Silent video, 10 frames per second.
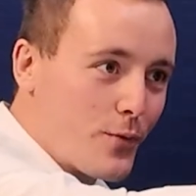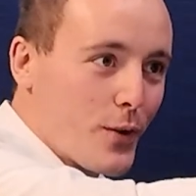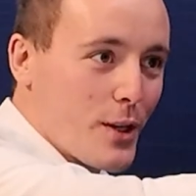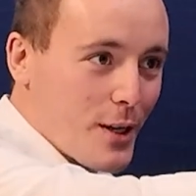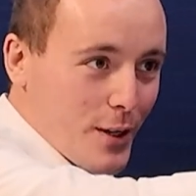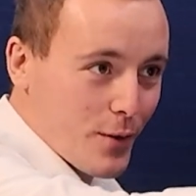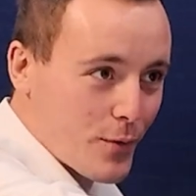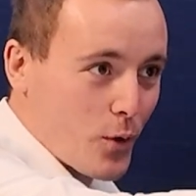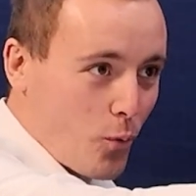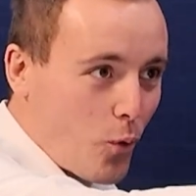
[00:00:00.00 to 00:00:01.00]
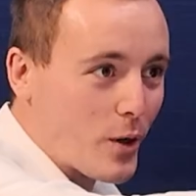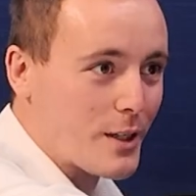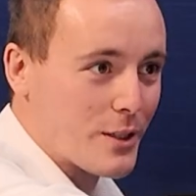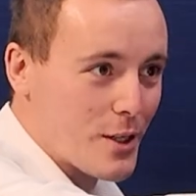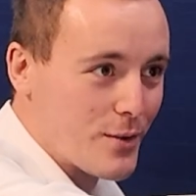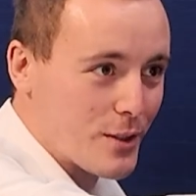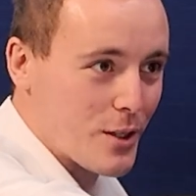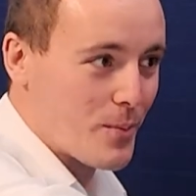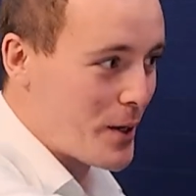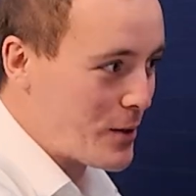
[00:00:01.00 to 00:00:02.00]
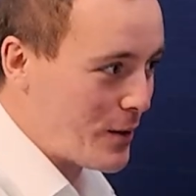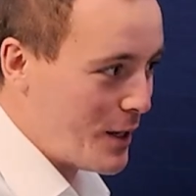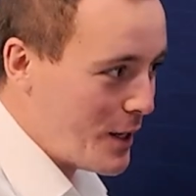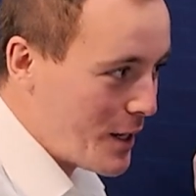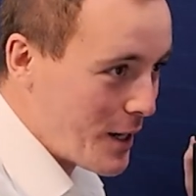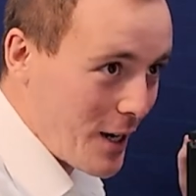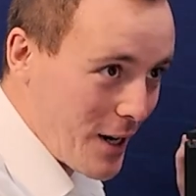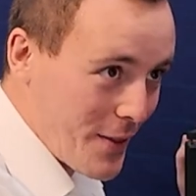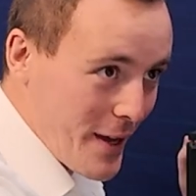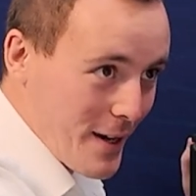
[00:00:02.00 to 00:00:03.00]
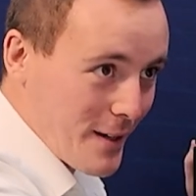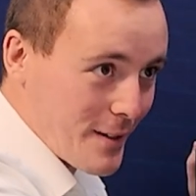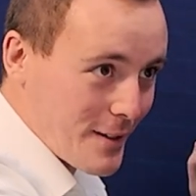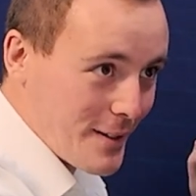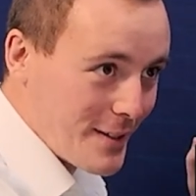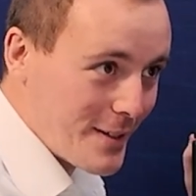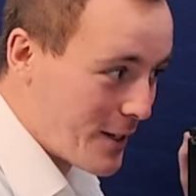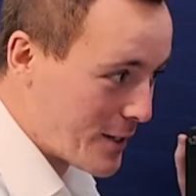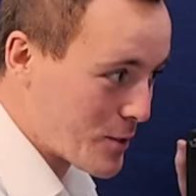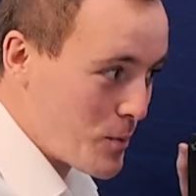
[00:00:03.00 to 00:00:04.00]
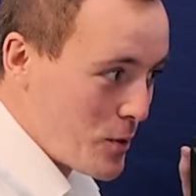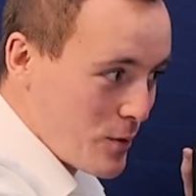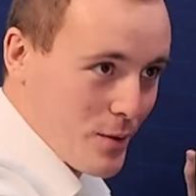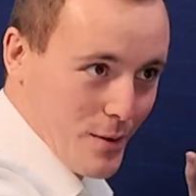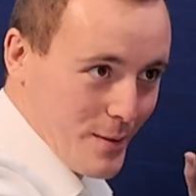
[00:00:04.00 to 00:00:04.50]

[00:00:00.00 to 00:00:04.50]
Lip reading: for the walk-in surface of the boat, and then a smooth